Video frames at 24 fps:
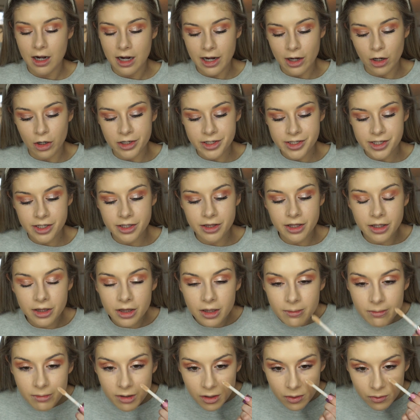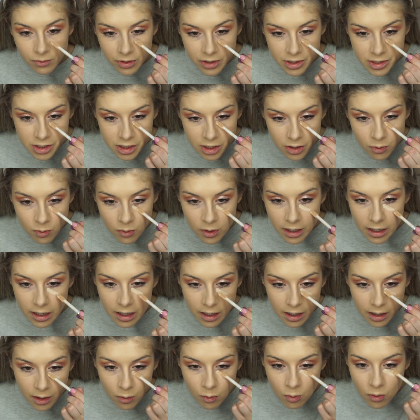I honestly think the main reason why
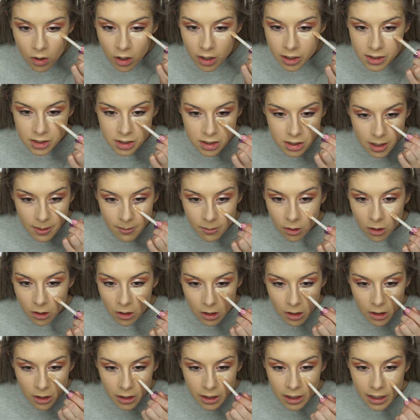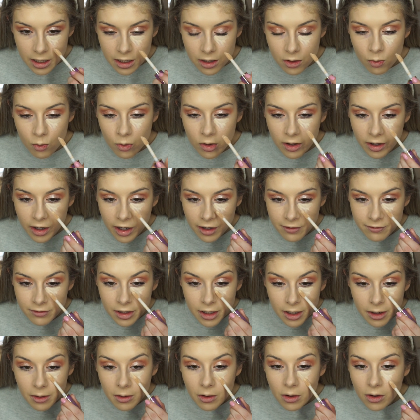I want summer again, well, I have
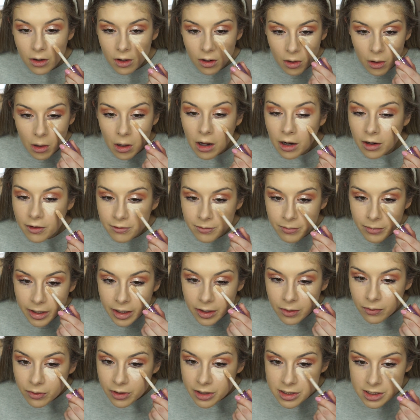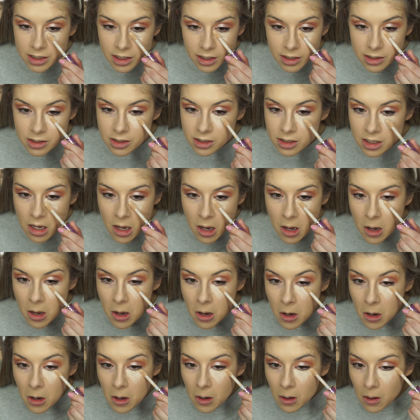like a lot of main reasons,
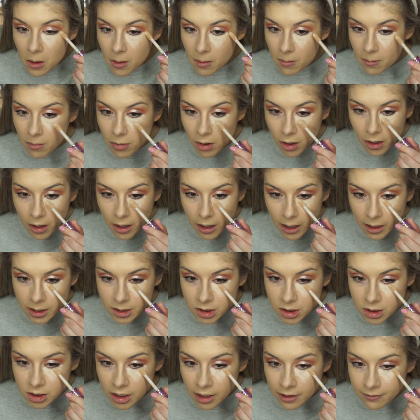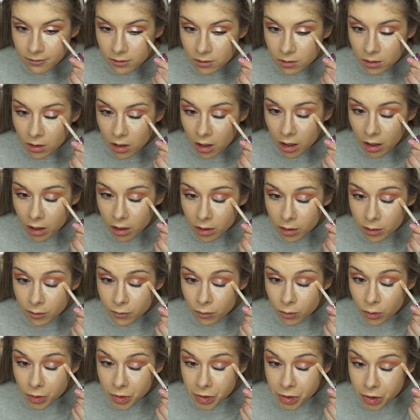but I just have a lot of
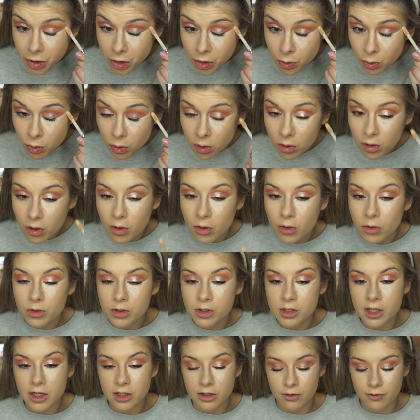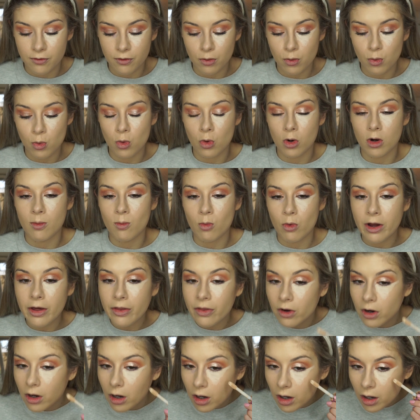really cute clothes that's for warm
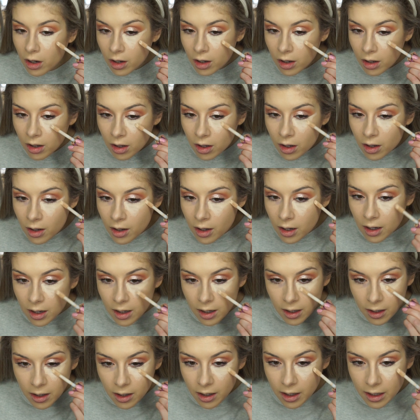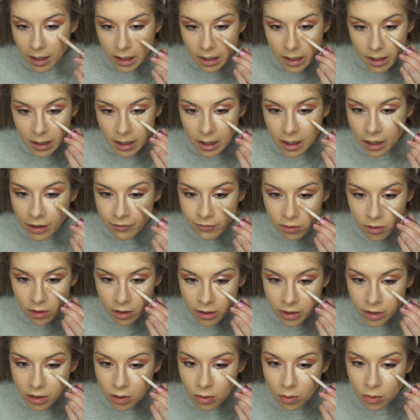weather. And I have a
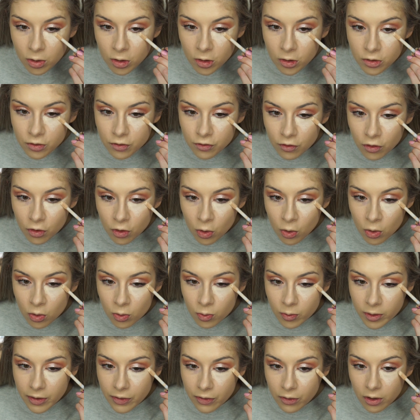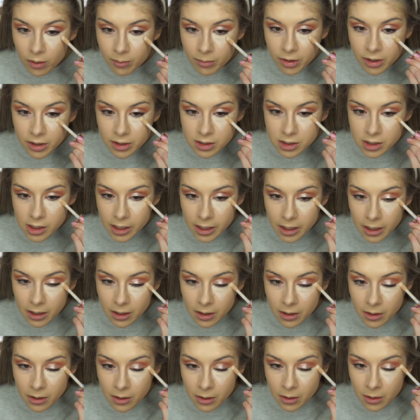lot of cute clothes for cold weather, but it's like,